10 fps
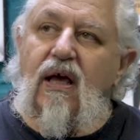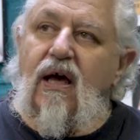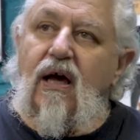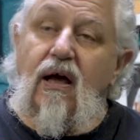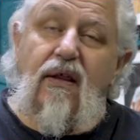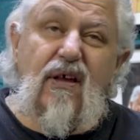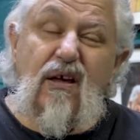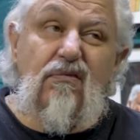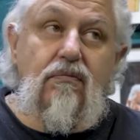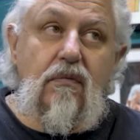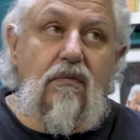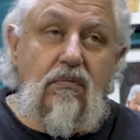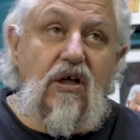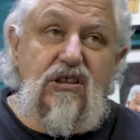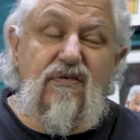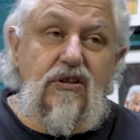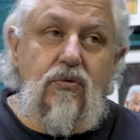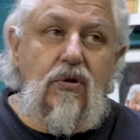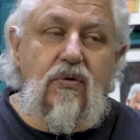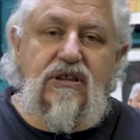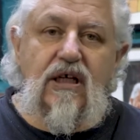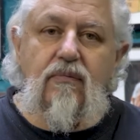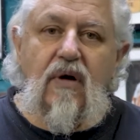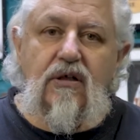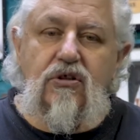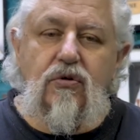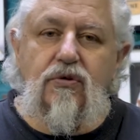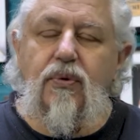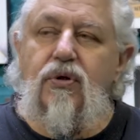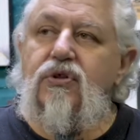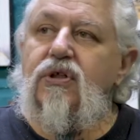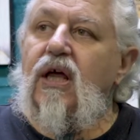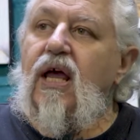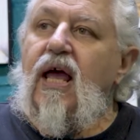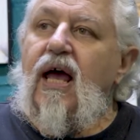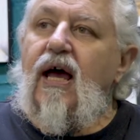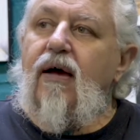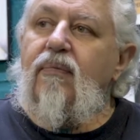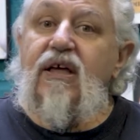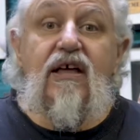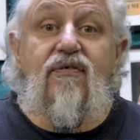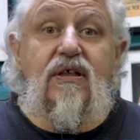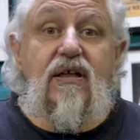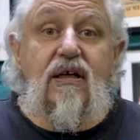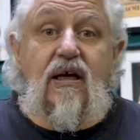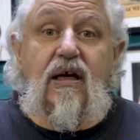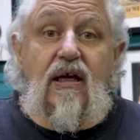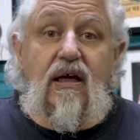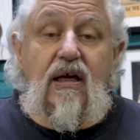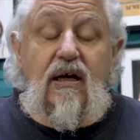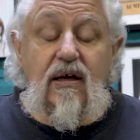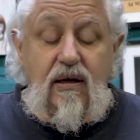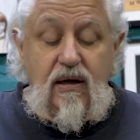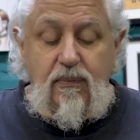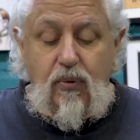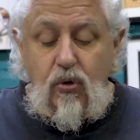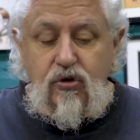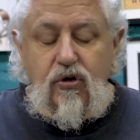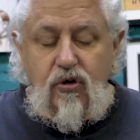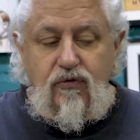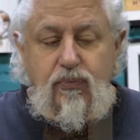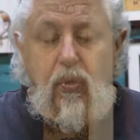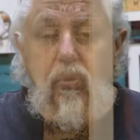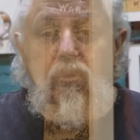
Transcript: I think most of his work was done by George Burchett. He even did a portrait of Paul